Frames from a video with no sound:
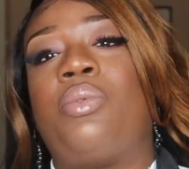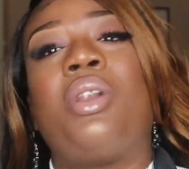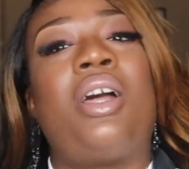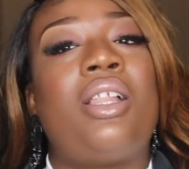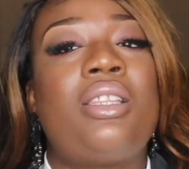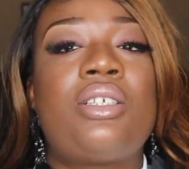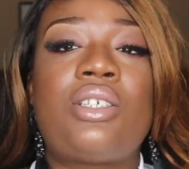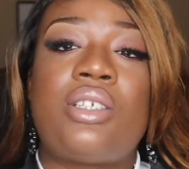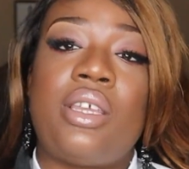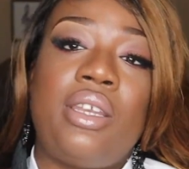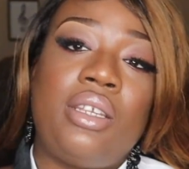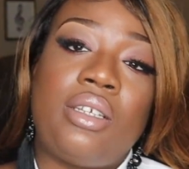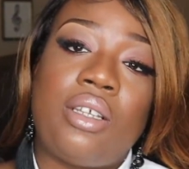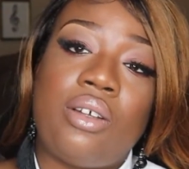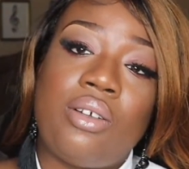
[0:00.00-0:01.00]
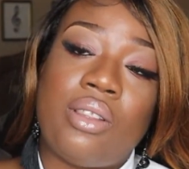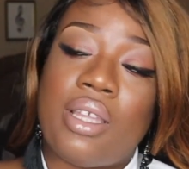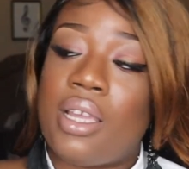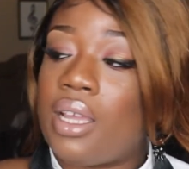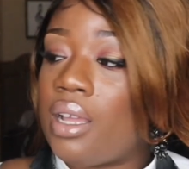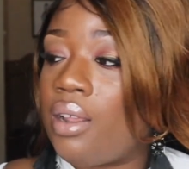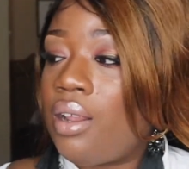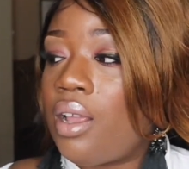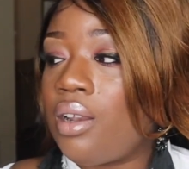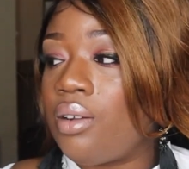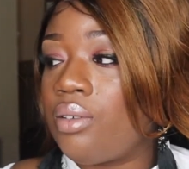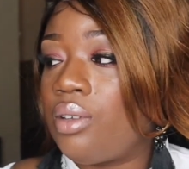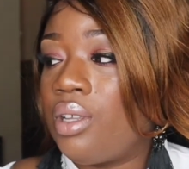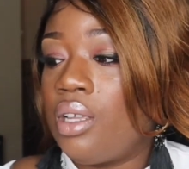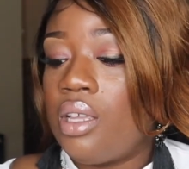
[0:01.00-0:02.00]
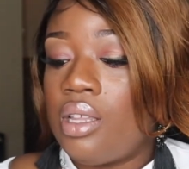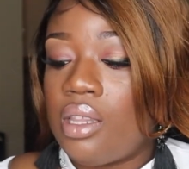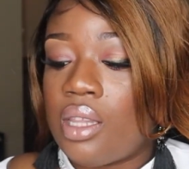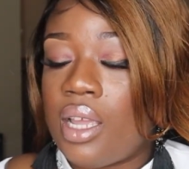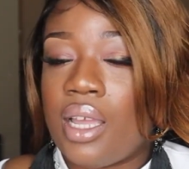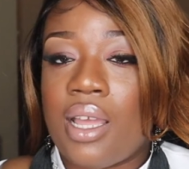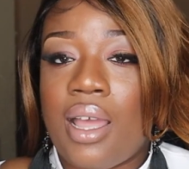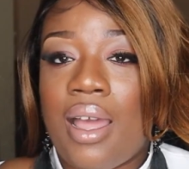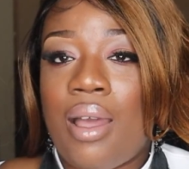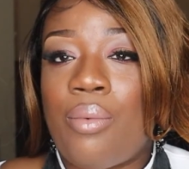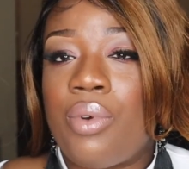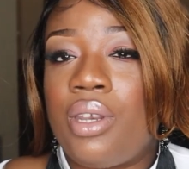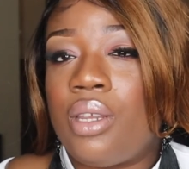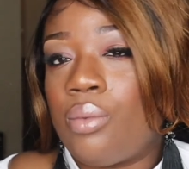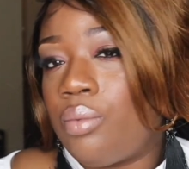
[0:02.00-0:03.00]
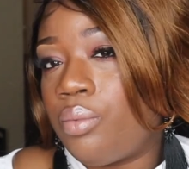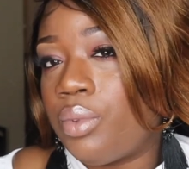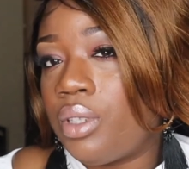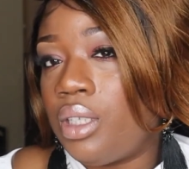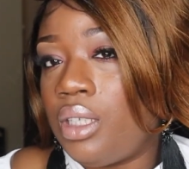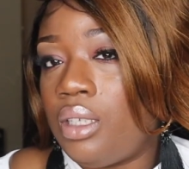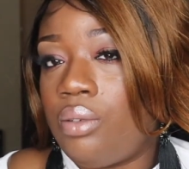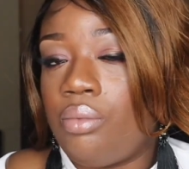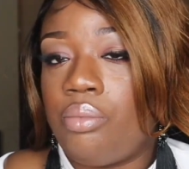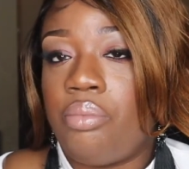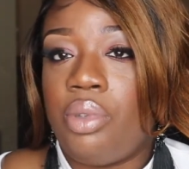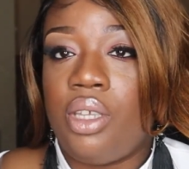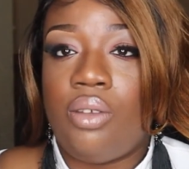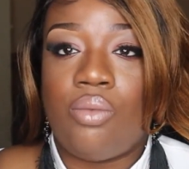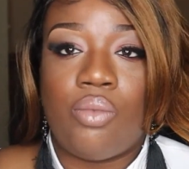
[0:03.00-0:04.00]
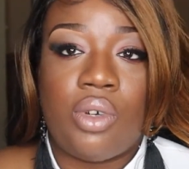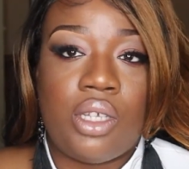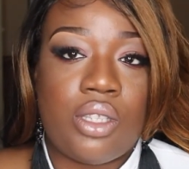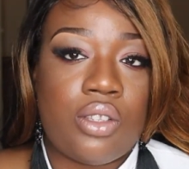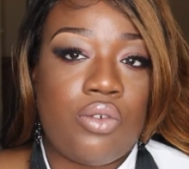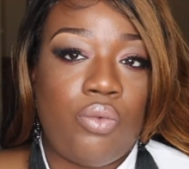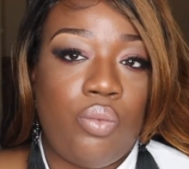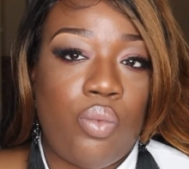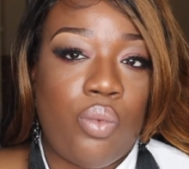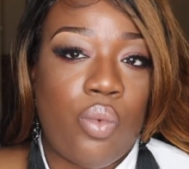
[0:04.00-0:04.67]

With all the shedding though, like I wouldn't really be one to